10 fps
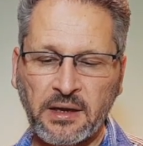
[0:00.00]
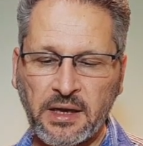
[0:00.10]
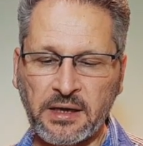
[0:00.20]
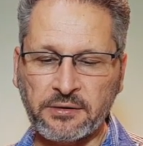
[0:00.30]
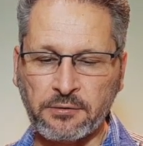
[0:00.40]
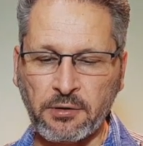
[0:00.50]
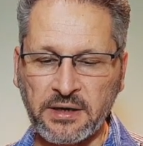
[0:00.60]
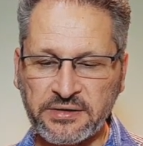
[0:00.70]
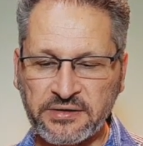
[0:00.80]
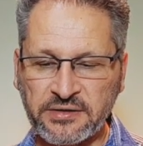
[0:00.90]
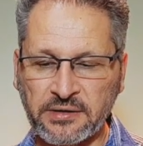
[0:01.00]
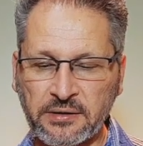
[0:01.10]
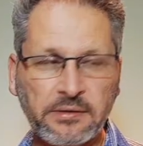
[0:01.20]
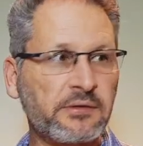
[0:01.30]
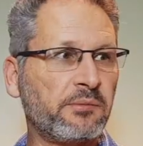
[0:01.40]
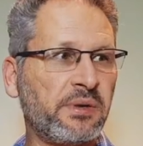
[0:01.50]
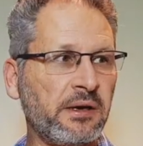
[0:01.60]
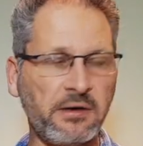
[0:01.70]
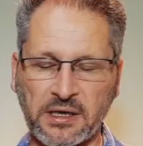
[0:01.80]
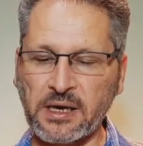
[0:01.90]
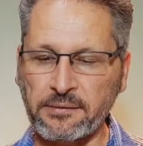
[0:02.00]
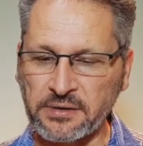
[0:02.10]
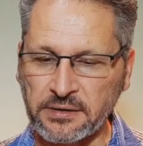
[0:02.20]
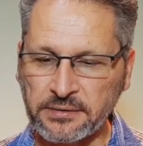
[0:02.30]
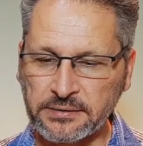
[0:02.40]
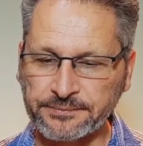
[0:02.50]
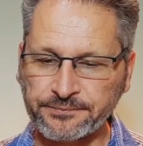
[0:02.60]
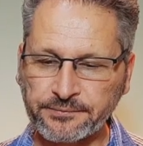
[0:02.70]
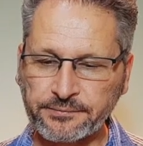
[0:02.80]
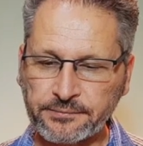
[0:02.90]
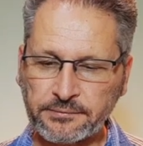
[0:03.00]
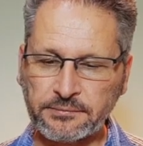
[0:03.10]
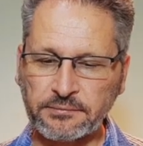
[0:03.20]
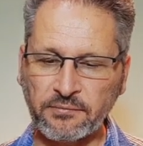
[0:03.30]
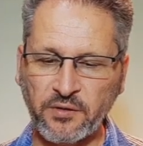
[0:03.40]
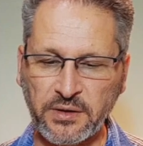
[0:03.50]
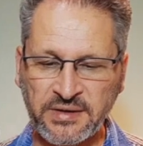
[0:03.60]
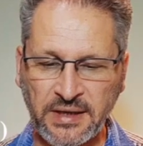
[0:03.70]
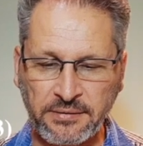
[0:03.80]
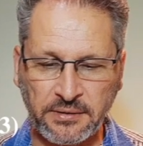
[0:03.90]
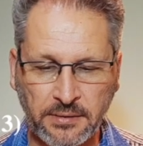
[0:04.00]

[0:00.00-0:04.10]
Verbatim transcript: at Christ's superior covenant. Verse 7